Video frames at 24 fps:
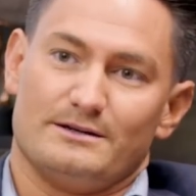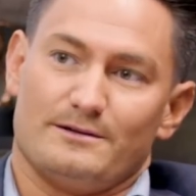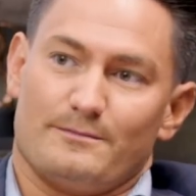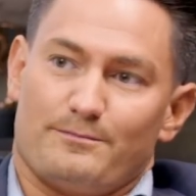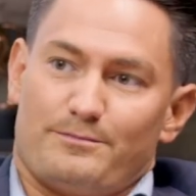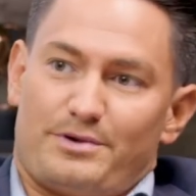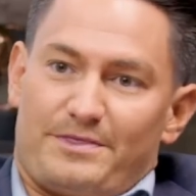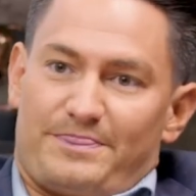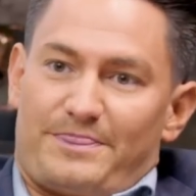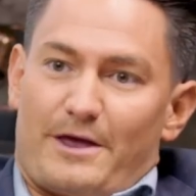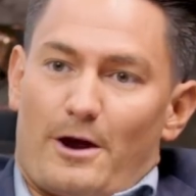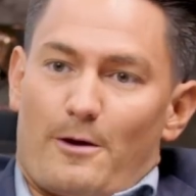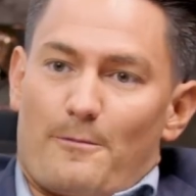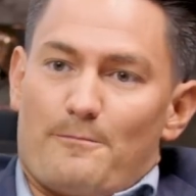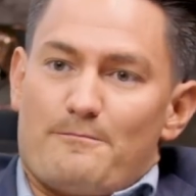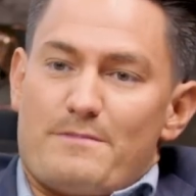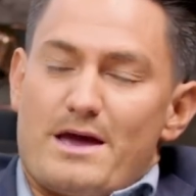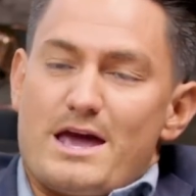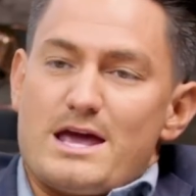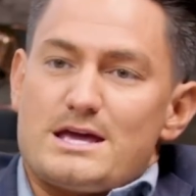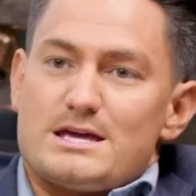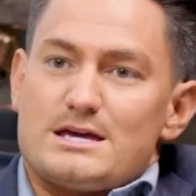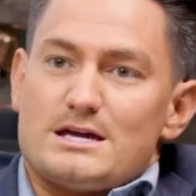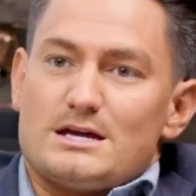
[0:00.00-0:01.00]
But they're
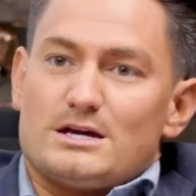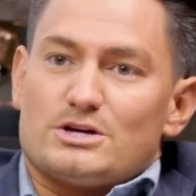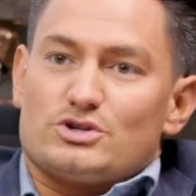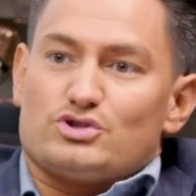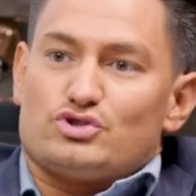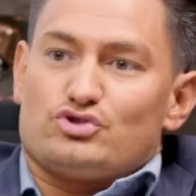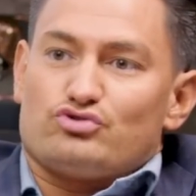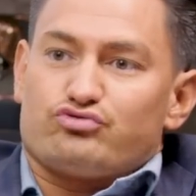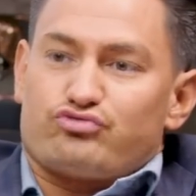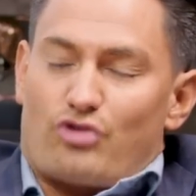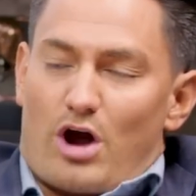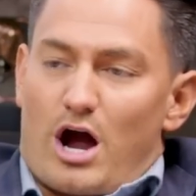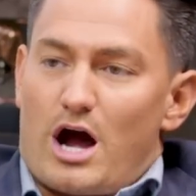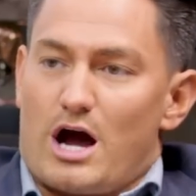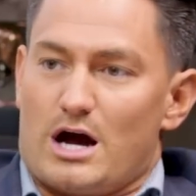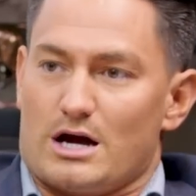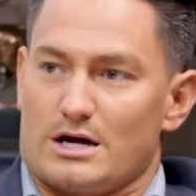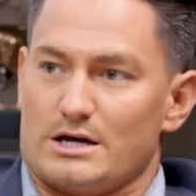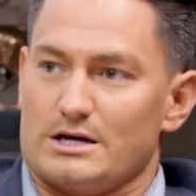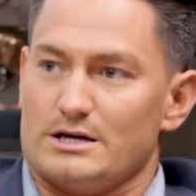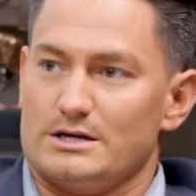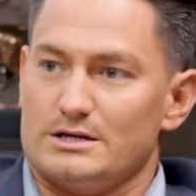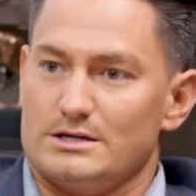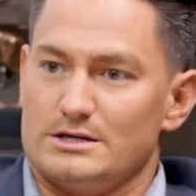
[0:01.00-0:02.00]
making a
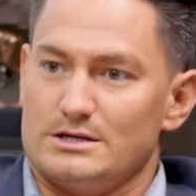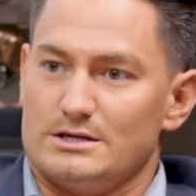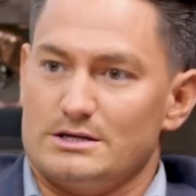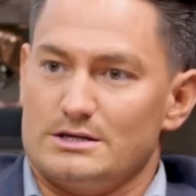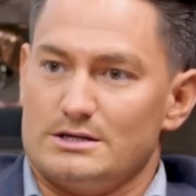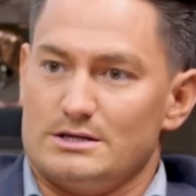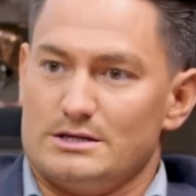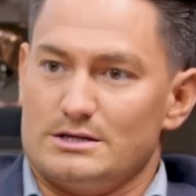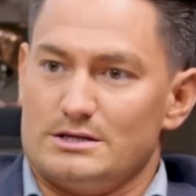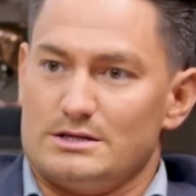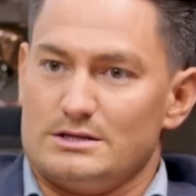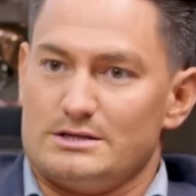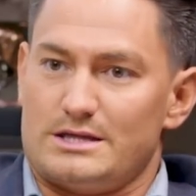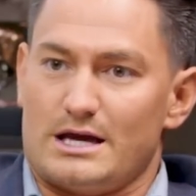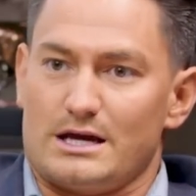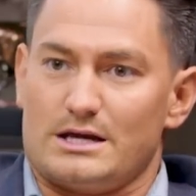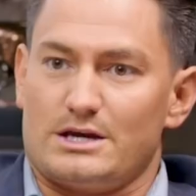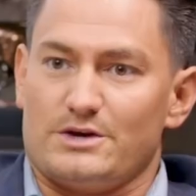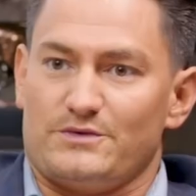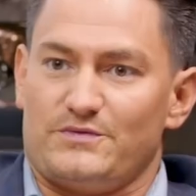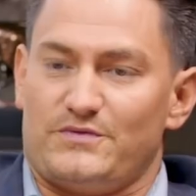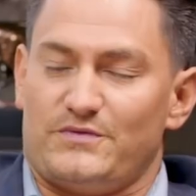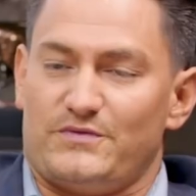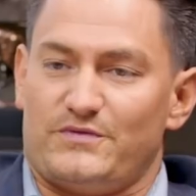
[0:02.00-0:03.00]
drug that
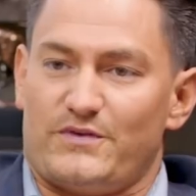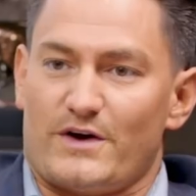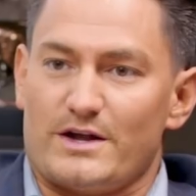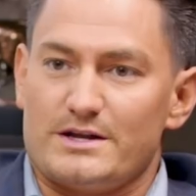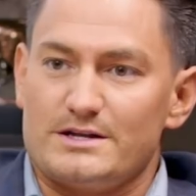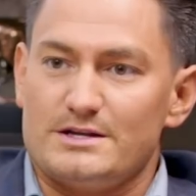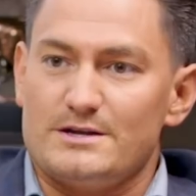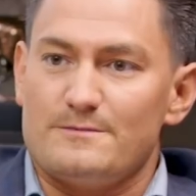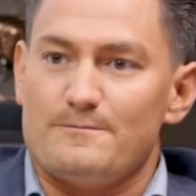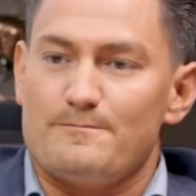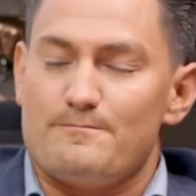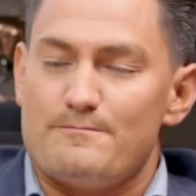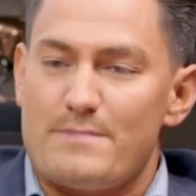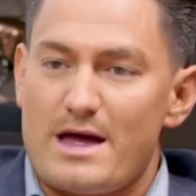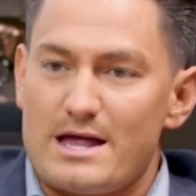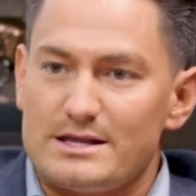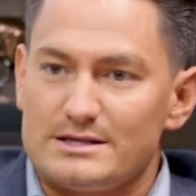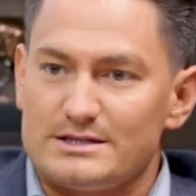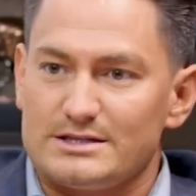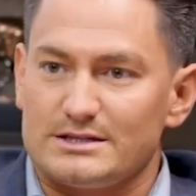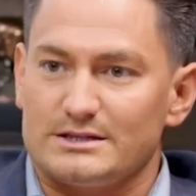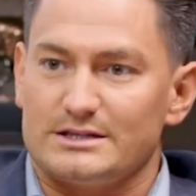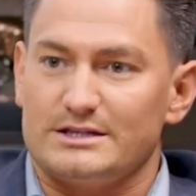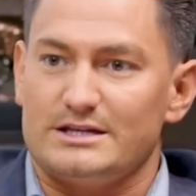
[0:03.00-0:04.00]
could
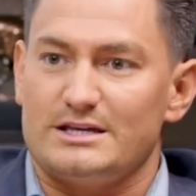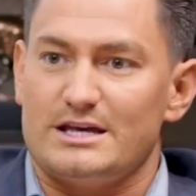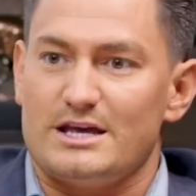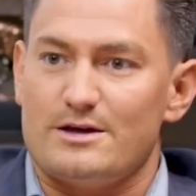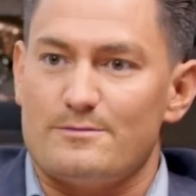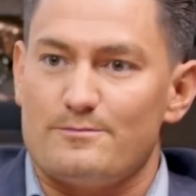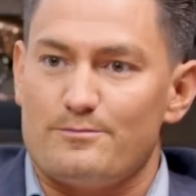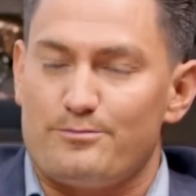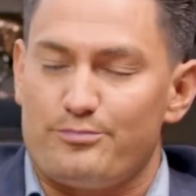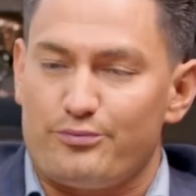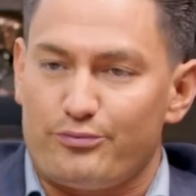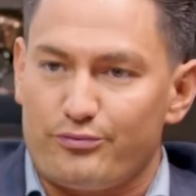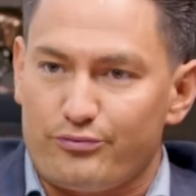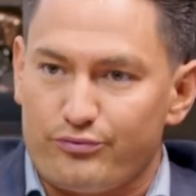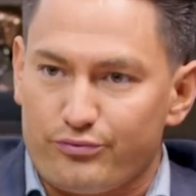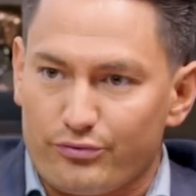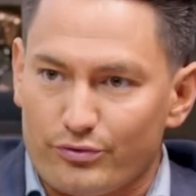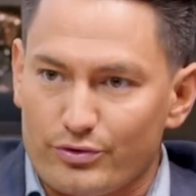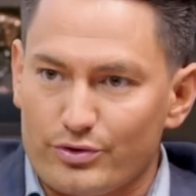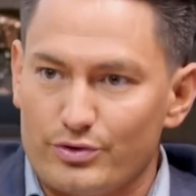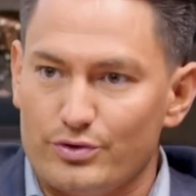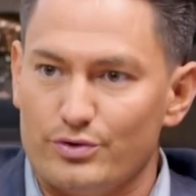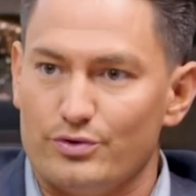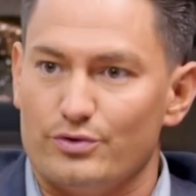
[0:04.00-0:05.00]
fundamentally
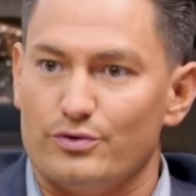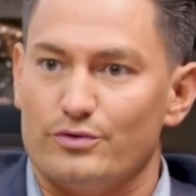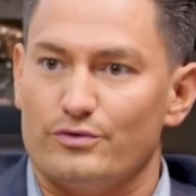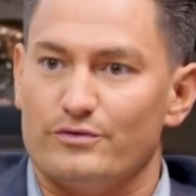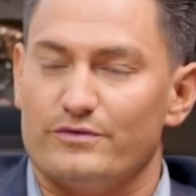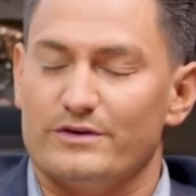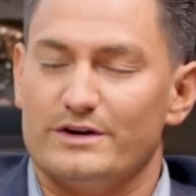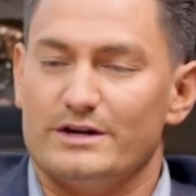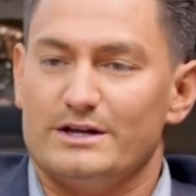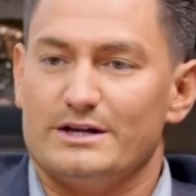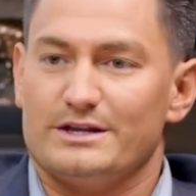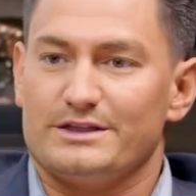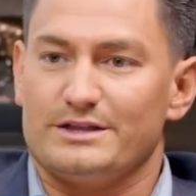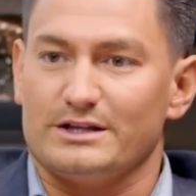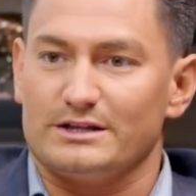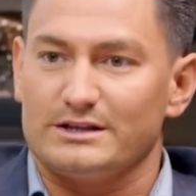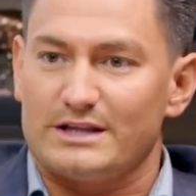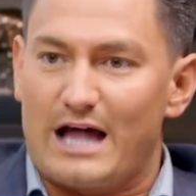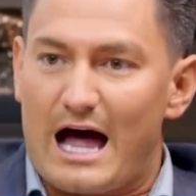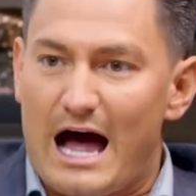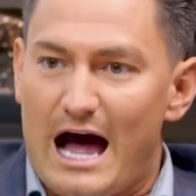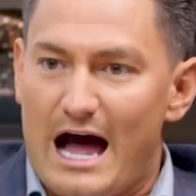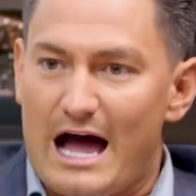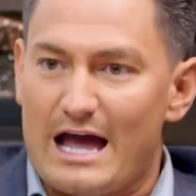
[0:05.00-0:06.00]
improve the
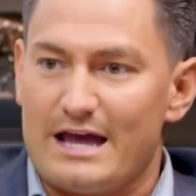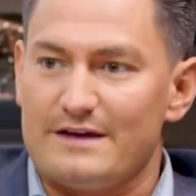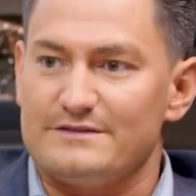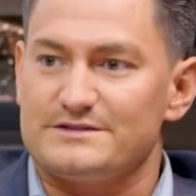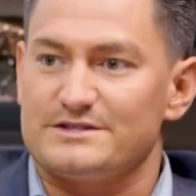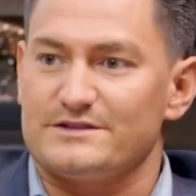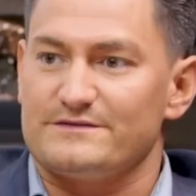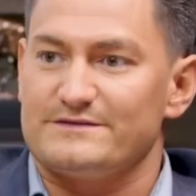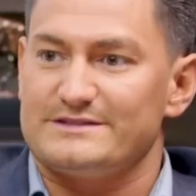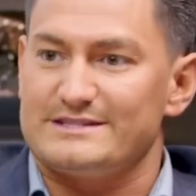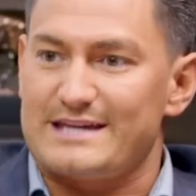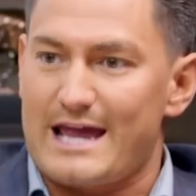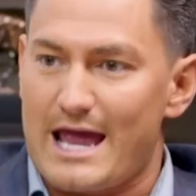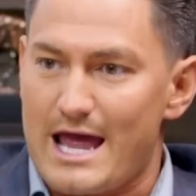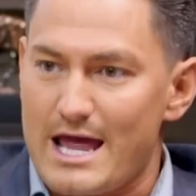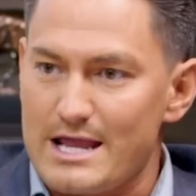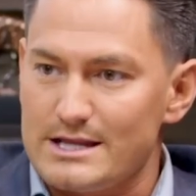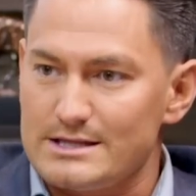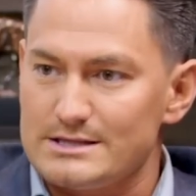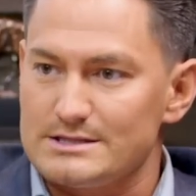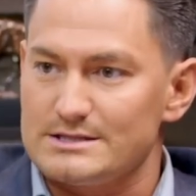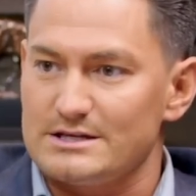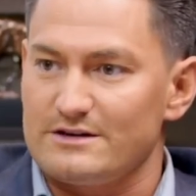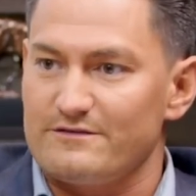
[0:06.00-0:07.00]
lives of
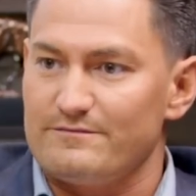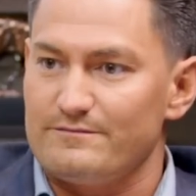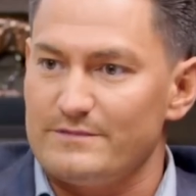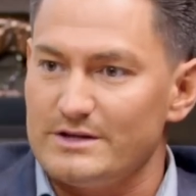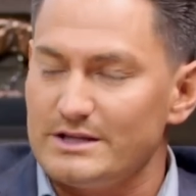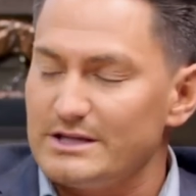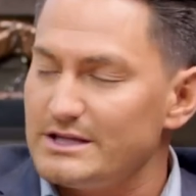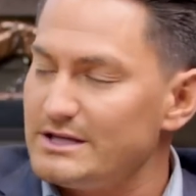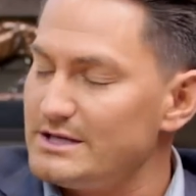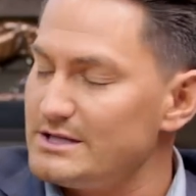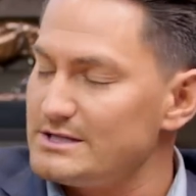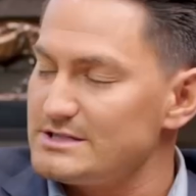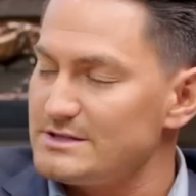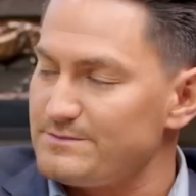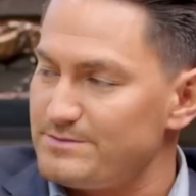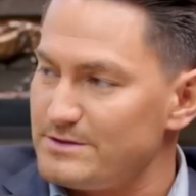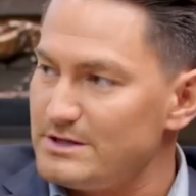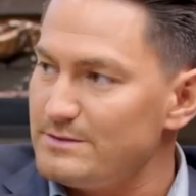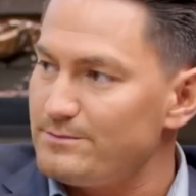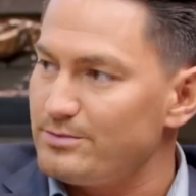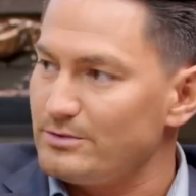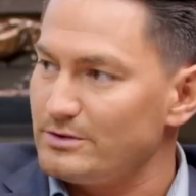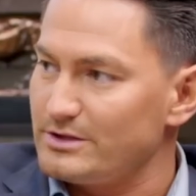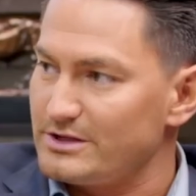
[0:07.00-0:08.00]
tens of millions of
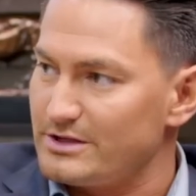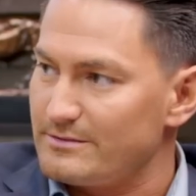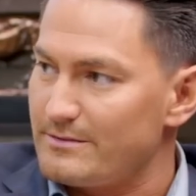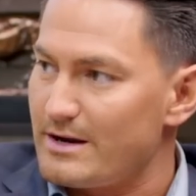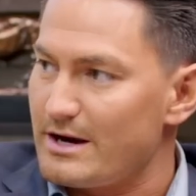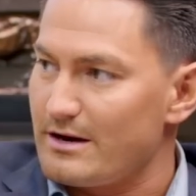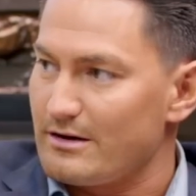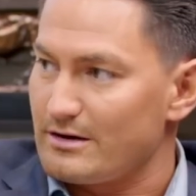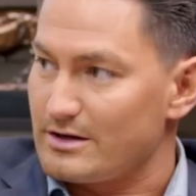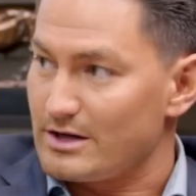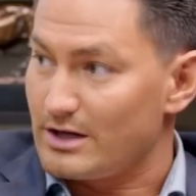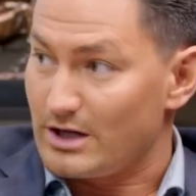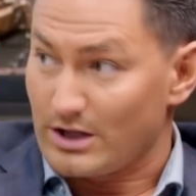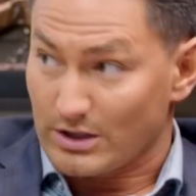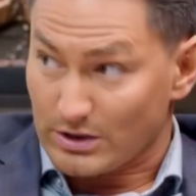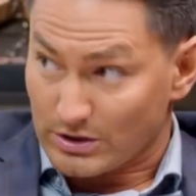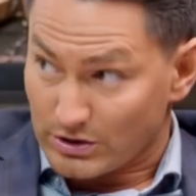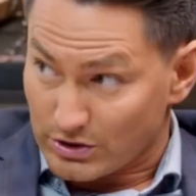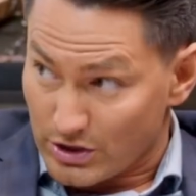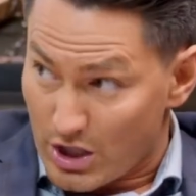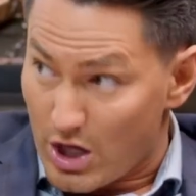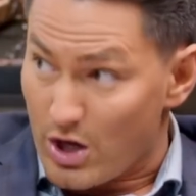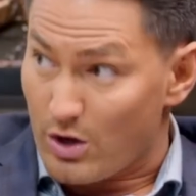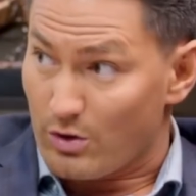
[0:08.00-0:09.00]
people in America
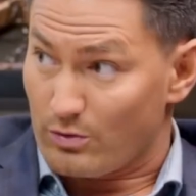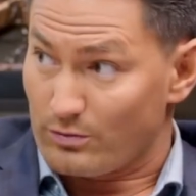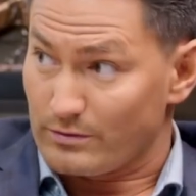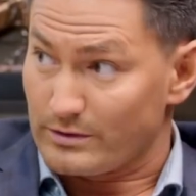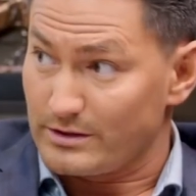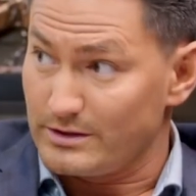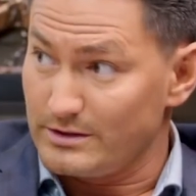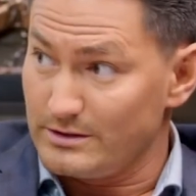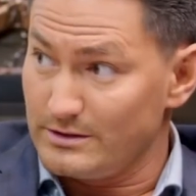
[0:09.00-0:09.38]
alone.